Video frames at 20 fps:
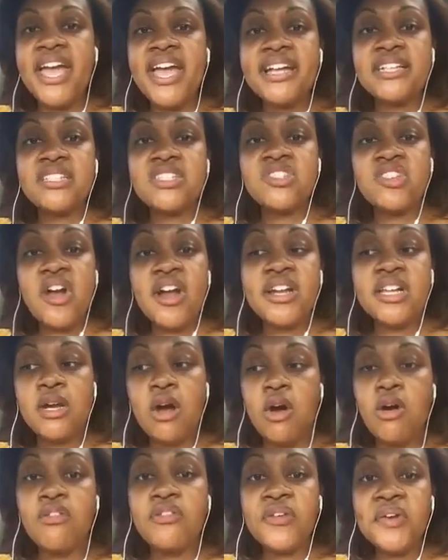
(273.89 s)
And starting
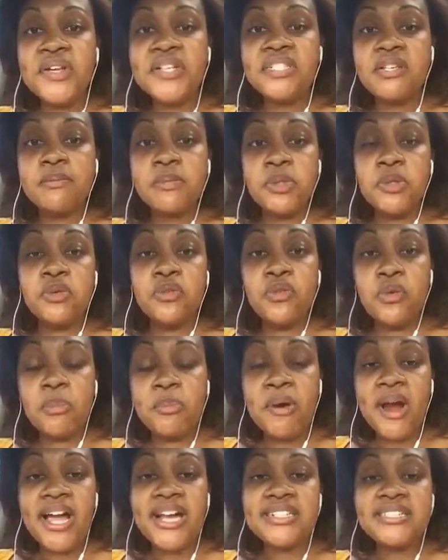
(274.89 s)
over is a beautiful
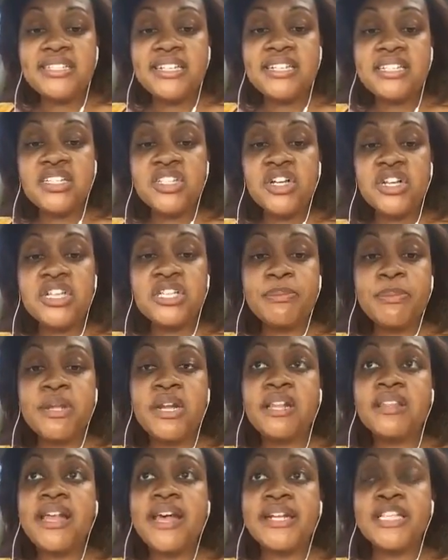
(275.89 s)
process. There has
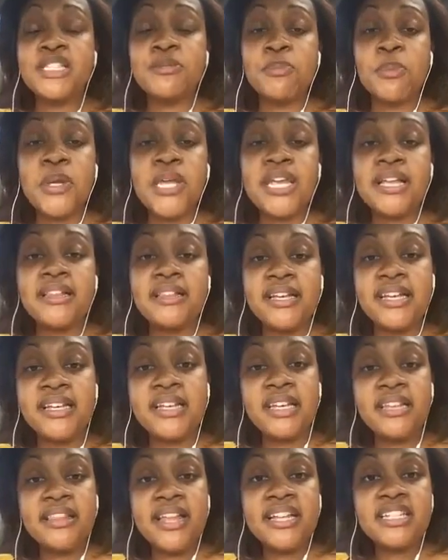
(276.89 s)
been a lot of spring
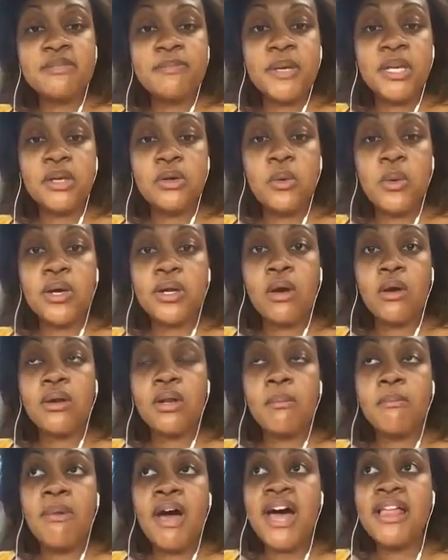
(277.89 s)
cleaning that's been going
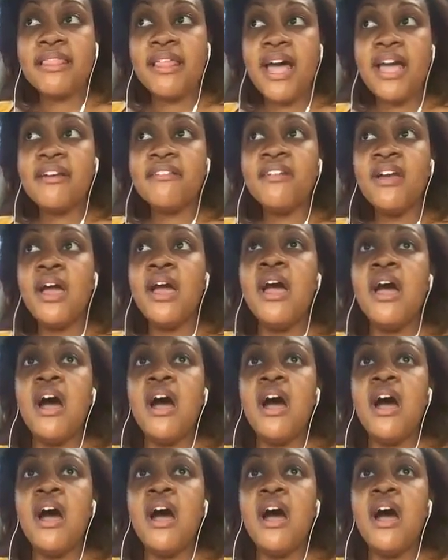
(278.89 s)
on in my life.